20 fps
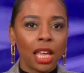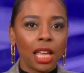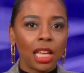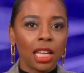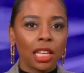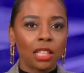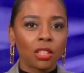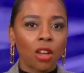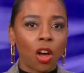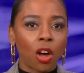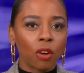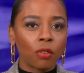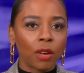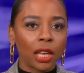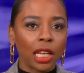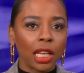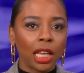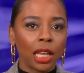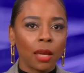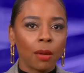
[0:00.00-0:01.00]
He has
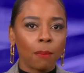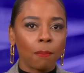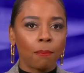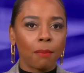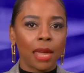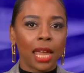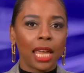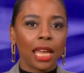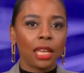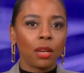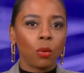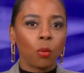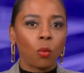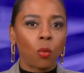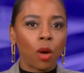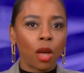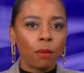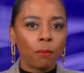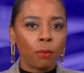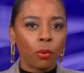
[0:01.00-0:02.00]
already made
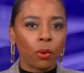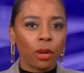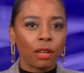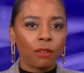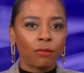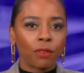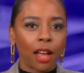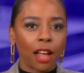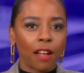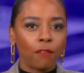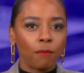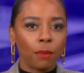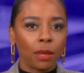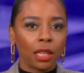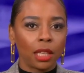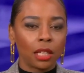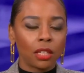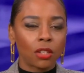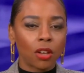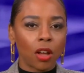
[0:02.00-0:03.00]
$1.5
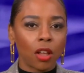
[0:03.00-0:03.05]
million